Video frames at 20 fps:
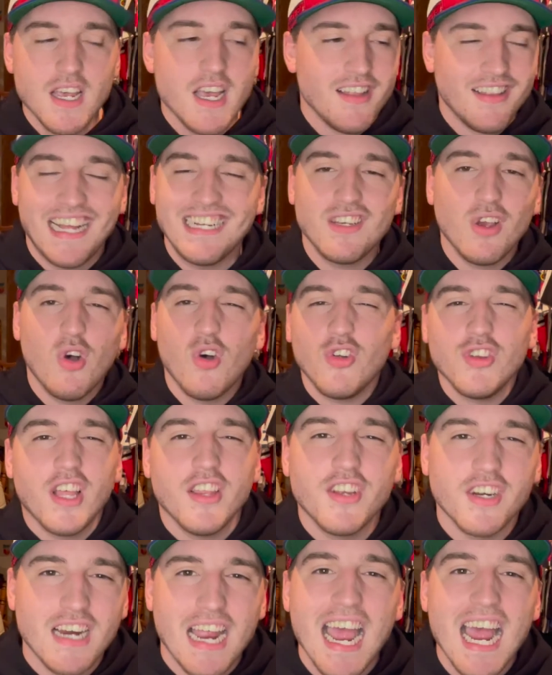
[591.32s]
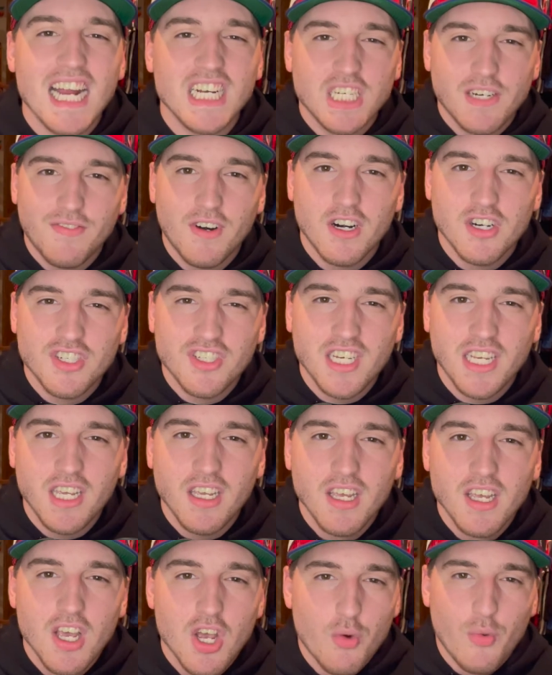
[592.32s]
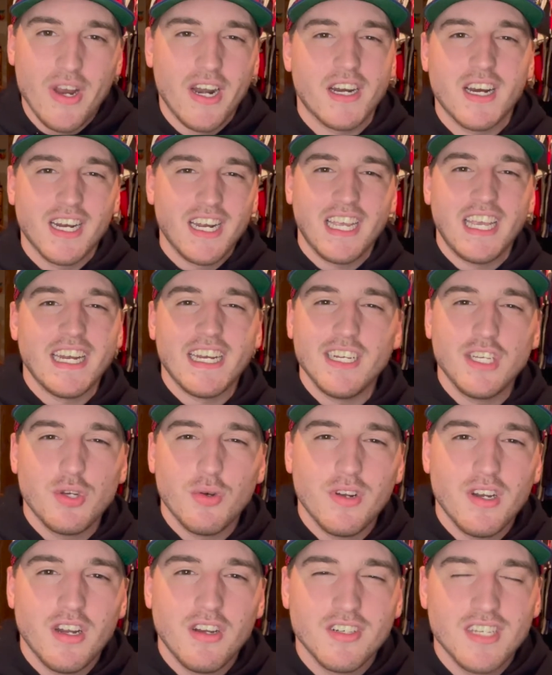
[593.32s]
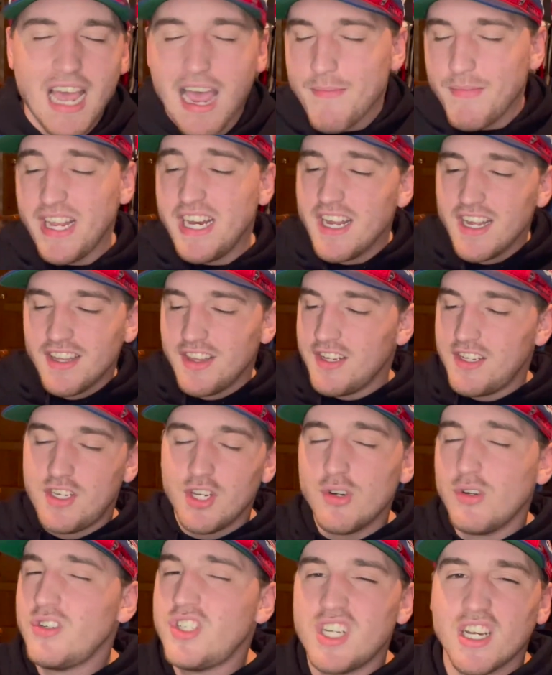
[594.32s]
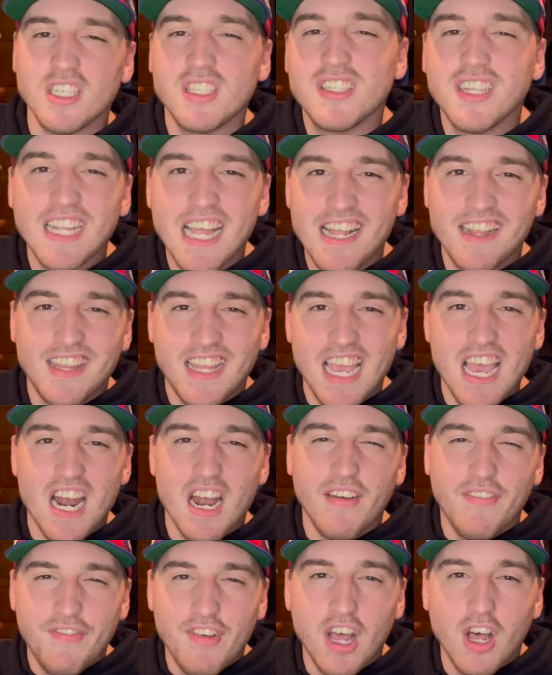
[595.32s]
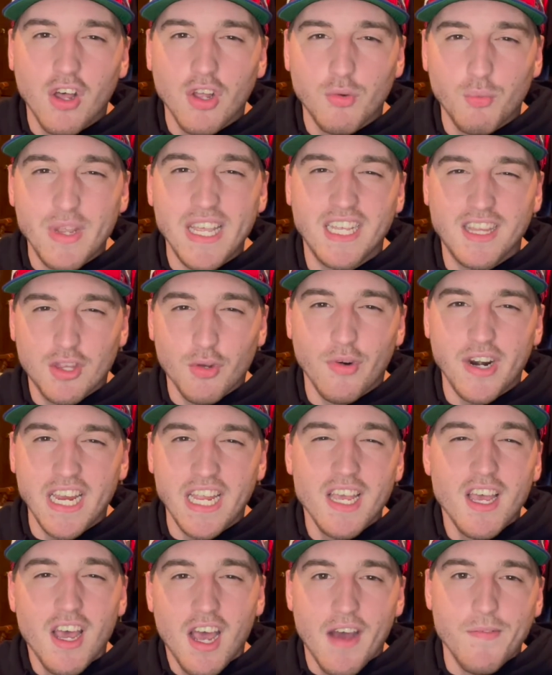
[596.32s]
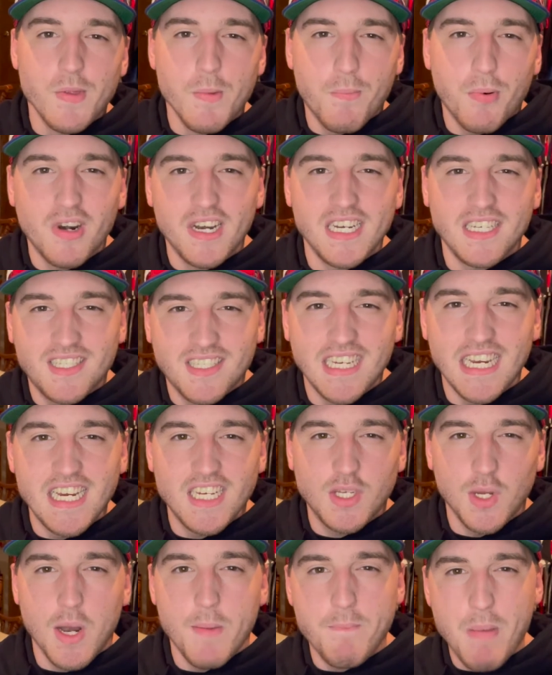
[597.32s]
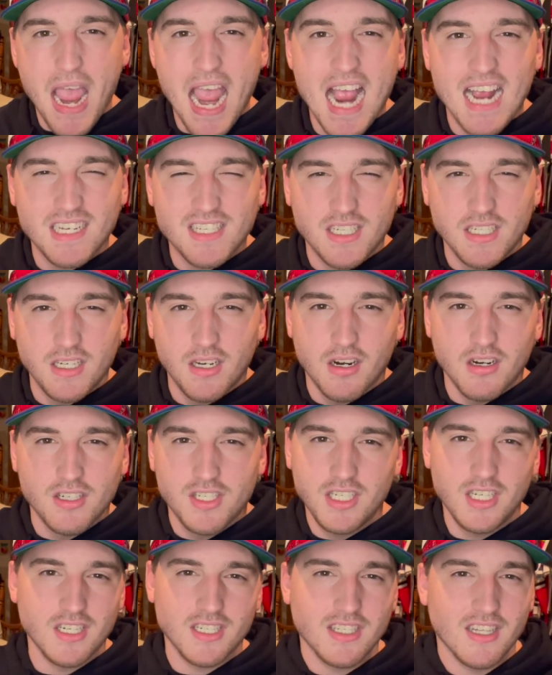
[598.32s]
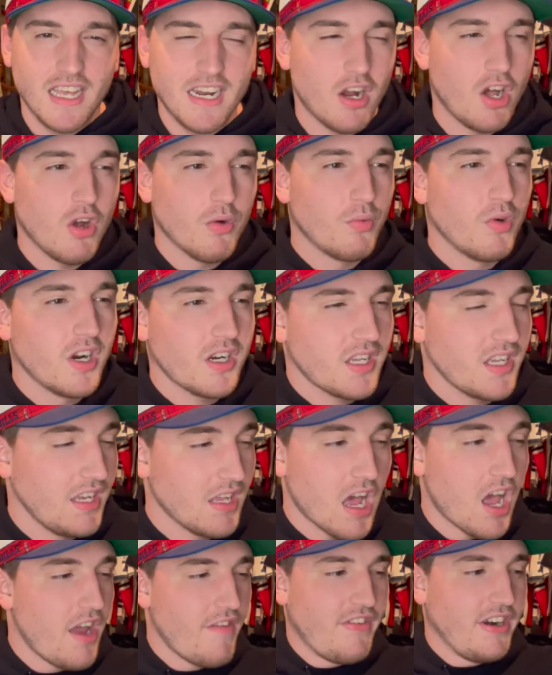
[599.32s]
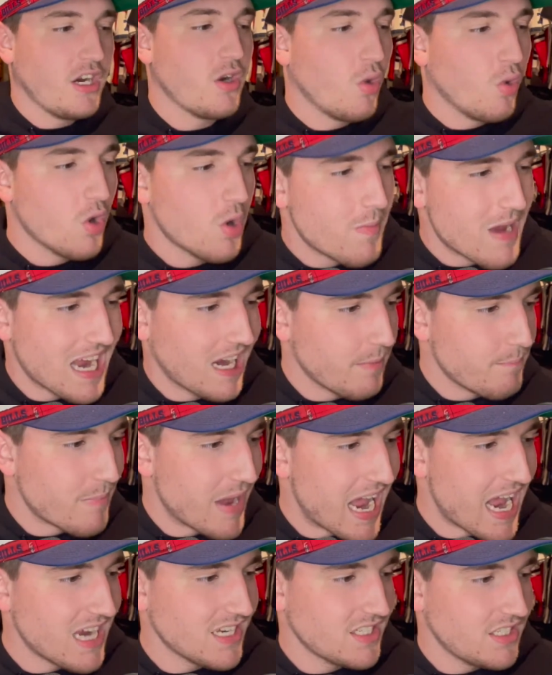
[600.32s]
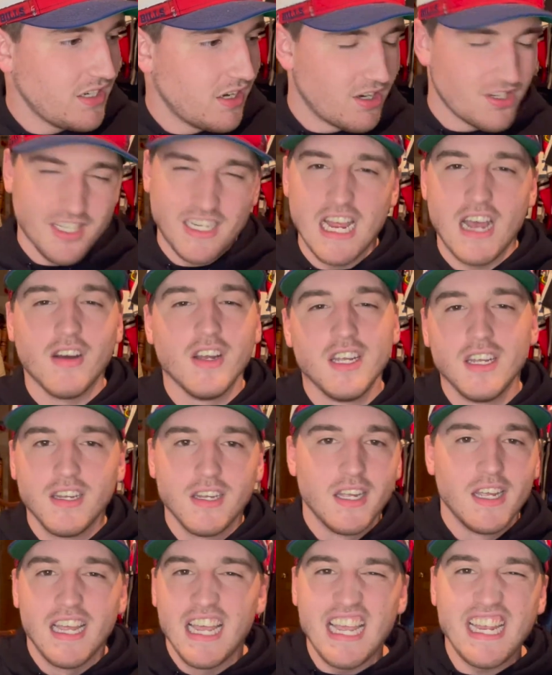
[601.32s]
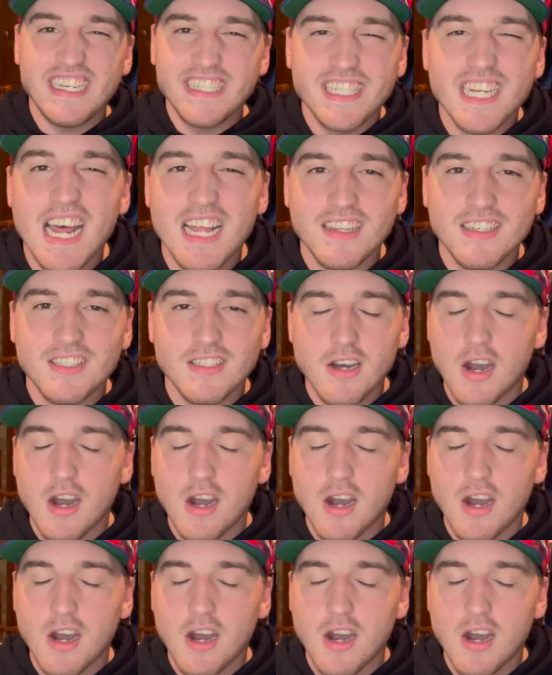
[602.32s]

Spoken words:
that's a whole nother controversy we are going to get into another time. I mean, the dude just led the NFL in week 3 of the preseason passing yards. He just led every quarterback in passing yards, and now he's not the star.